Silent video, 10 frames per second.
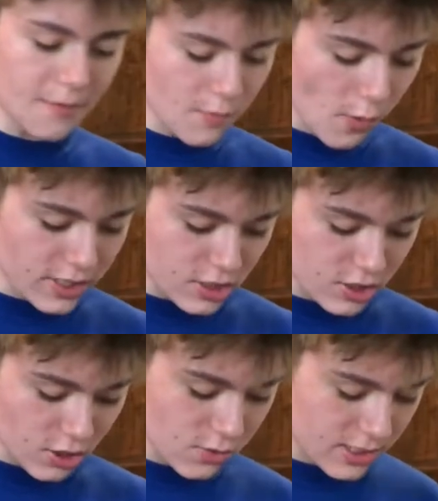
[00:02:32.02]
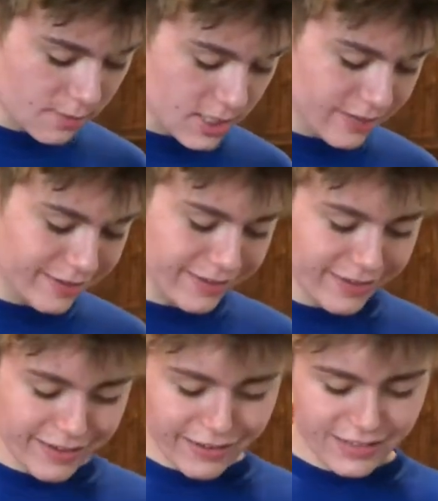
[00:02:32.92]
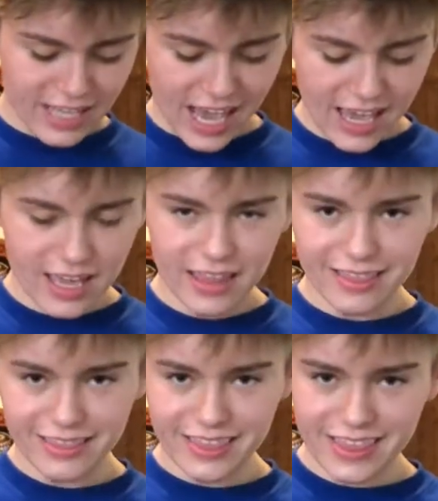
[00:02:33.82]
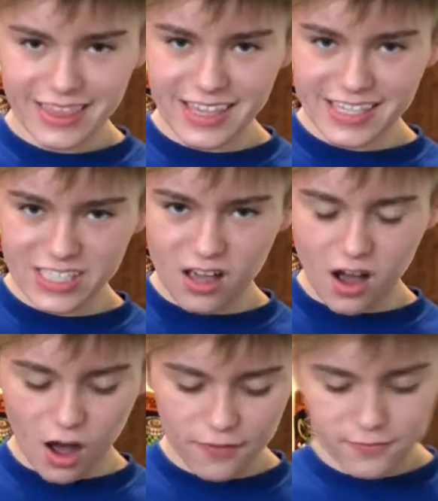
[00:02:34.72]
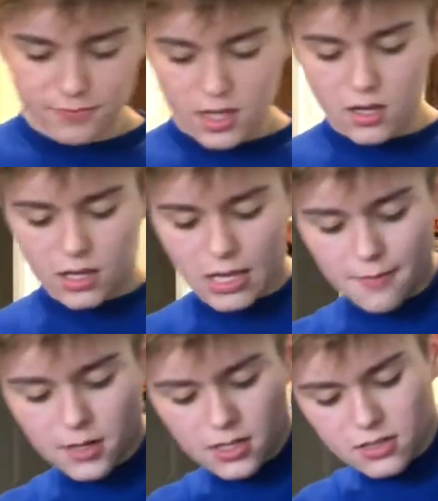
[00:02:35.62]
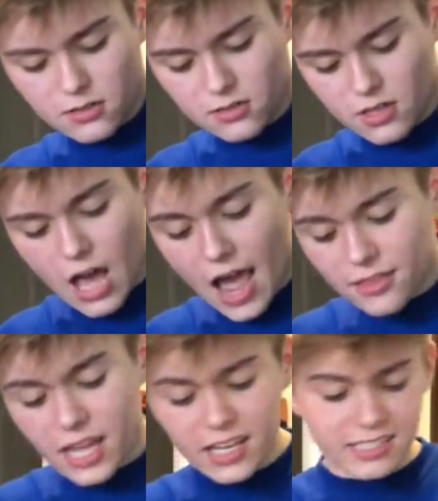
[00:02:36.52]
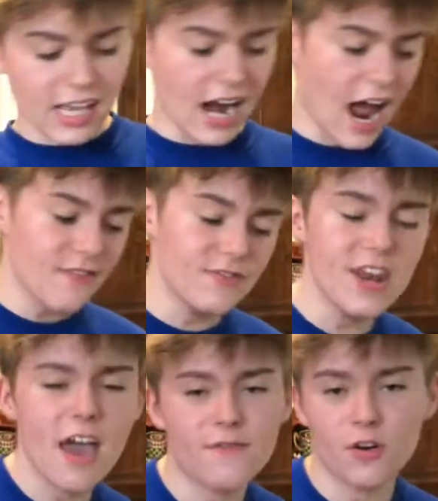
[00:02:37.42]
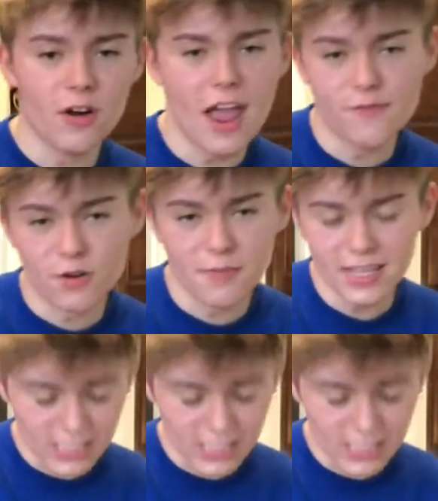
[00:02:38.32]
I'm going to do is I'm gonna take this off. And I'm gonna, like I said, I've never ever made